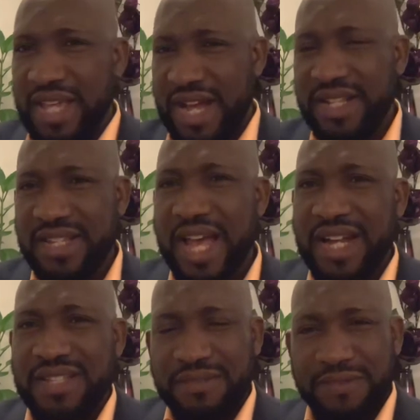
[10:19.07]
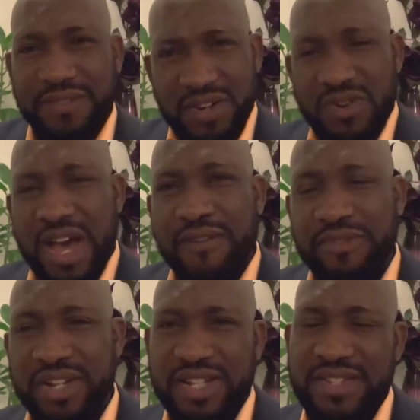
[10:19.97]
they attacked fellow
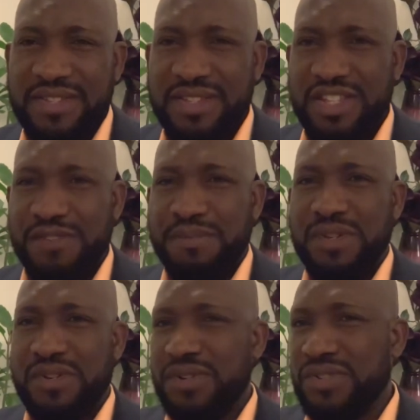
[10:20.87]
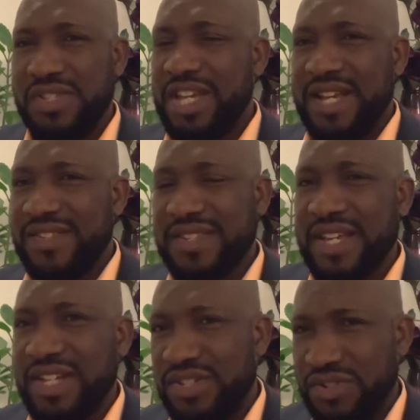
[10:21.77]
Africans is because they are
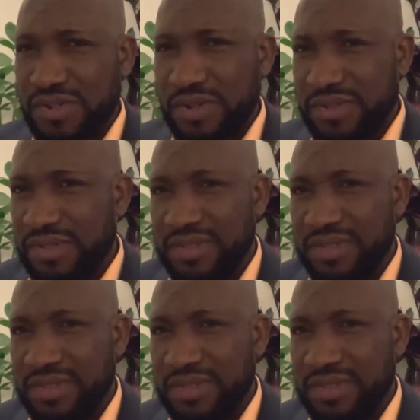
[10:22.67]
selling drugs.